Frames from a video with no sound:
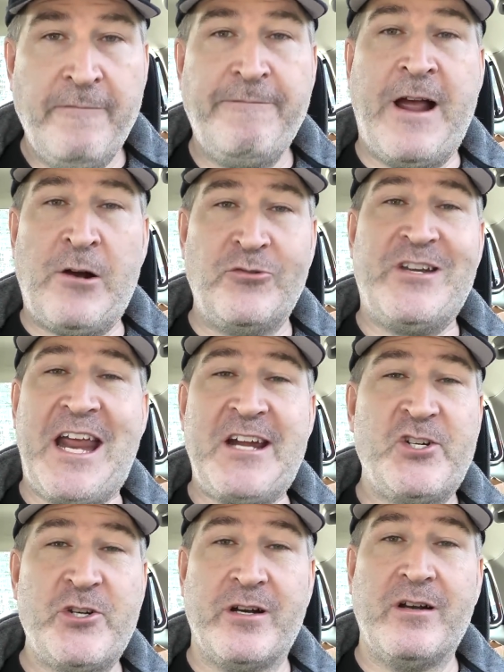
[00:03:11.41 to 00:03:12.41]

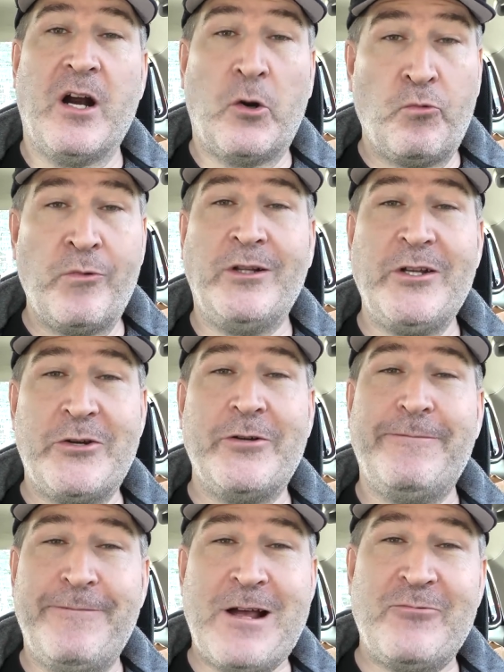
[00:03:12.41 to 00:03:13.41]
foundation, a really
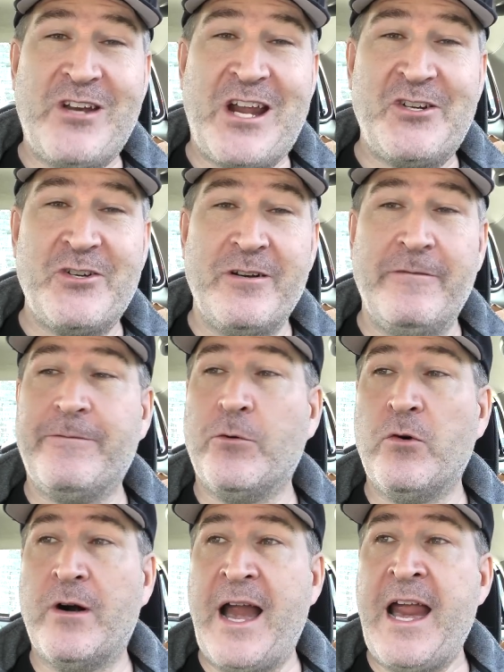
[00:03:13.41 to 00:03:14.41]
good foundation
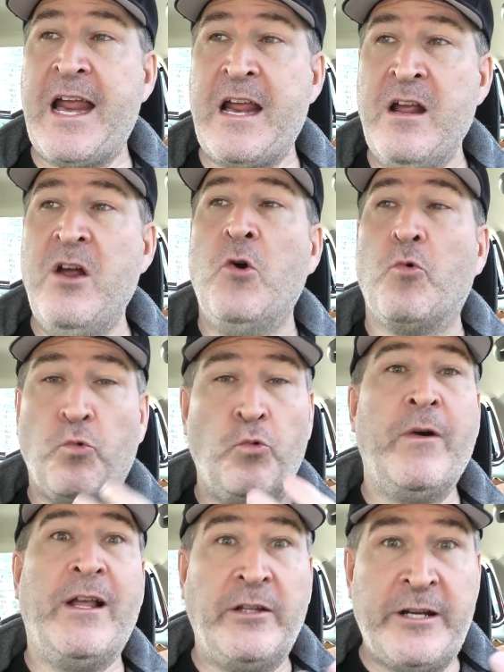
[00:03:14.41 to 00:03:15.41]
for a
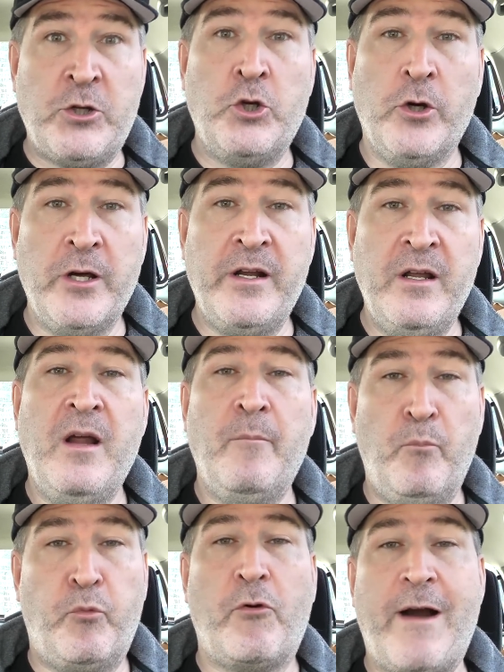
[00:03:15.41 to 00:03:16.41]
really good
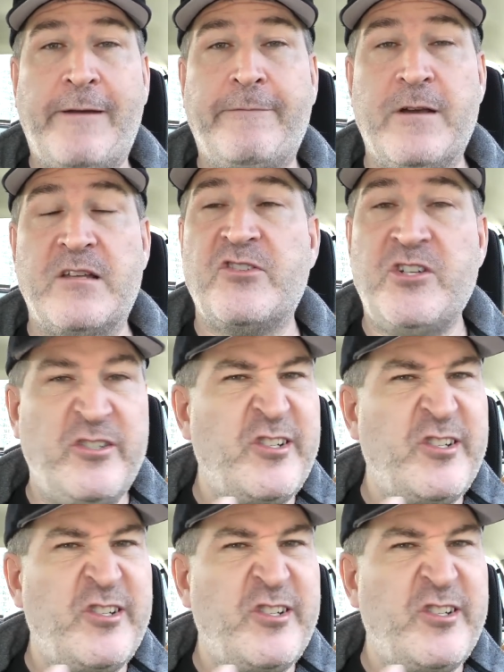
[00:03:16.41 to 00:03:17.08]
breakfast.